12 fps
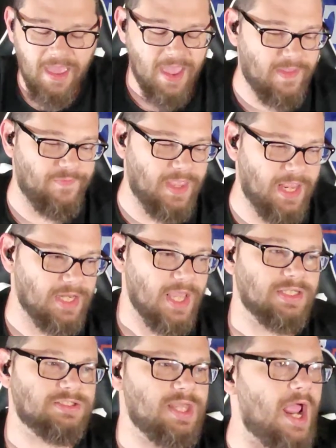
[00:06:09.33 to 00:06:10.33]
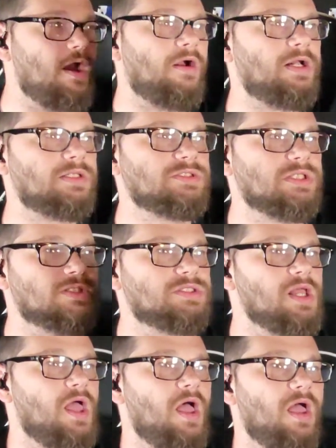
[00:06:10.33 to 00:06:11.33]
And then terrorist
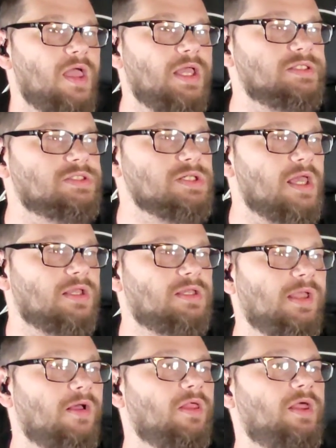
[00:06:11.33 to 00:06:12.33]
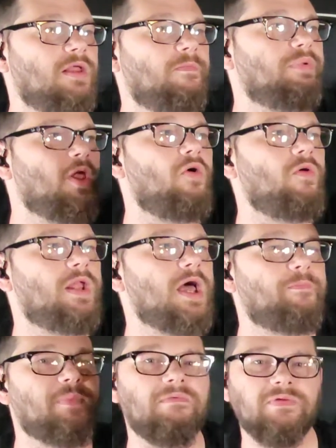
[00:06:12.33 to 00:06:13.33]
is killing and blowing
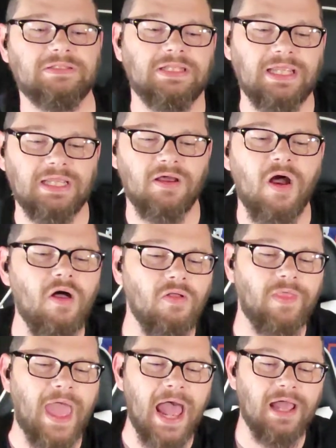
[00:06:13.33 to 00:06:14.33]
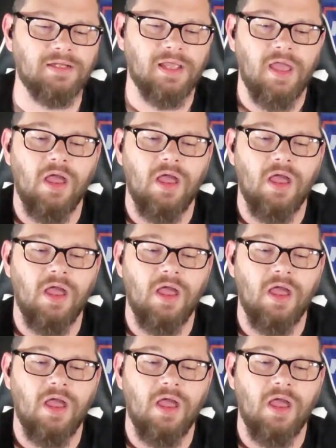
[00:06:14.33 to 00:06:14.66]
up everything, and all that,